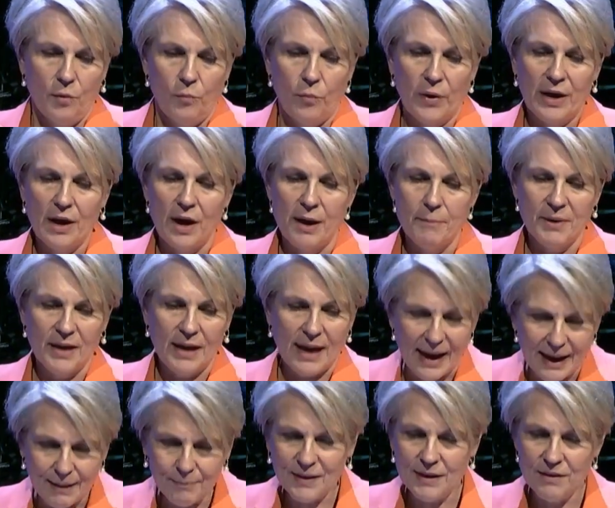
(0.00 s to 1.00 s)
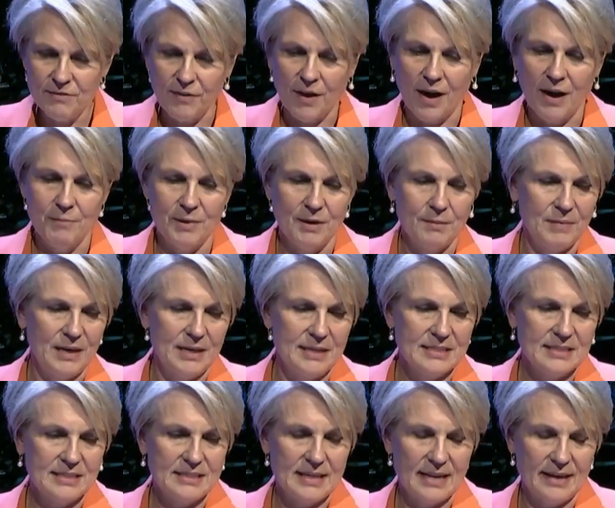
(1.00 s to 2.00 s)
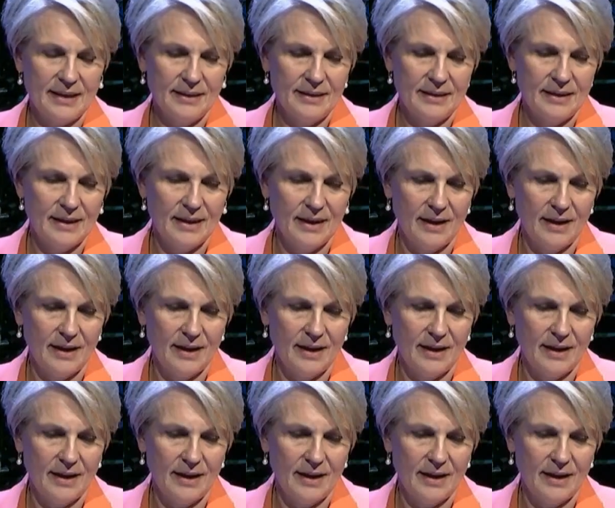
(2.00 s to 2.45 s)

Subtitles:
When I became the Environment Minister,